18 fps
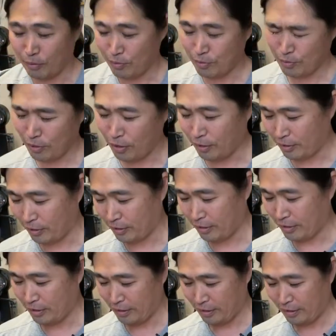So
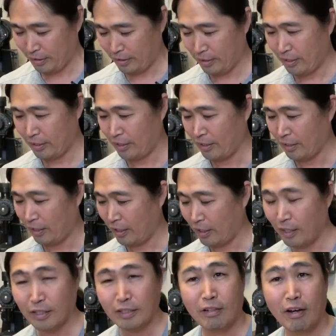
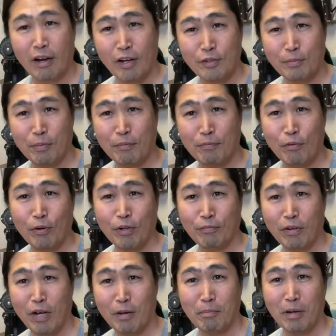uh, it cost me
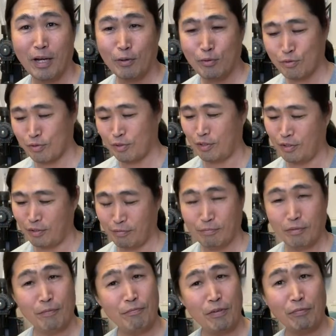45 bucks
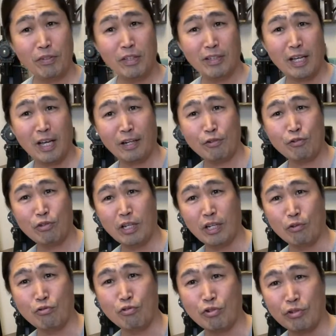for $15
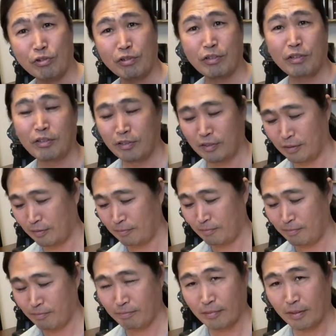each.
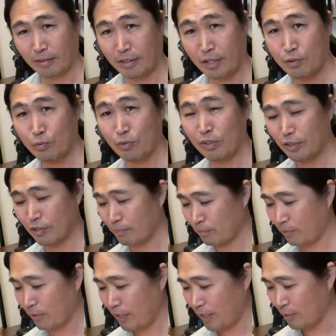That's a really
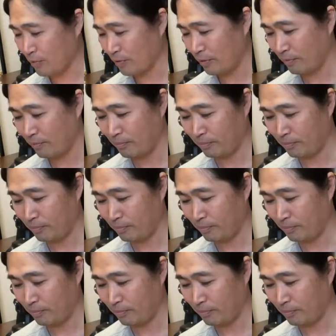good price.